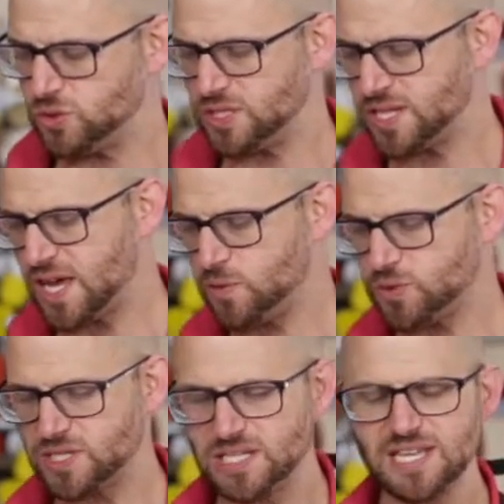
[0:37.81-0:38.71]
today
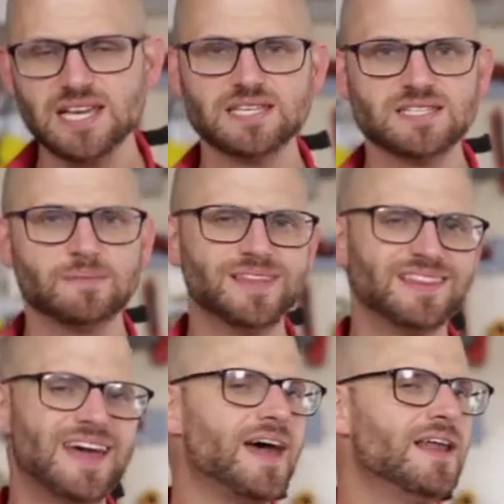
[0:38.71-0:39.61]
was to take
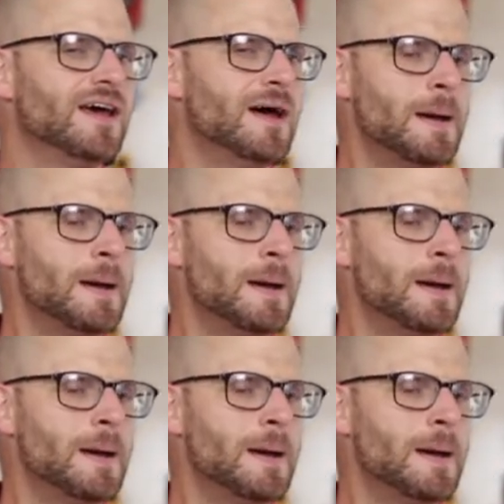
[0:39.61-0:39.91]
something that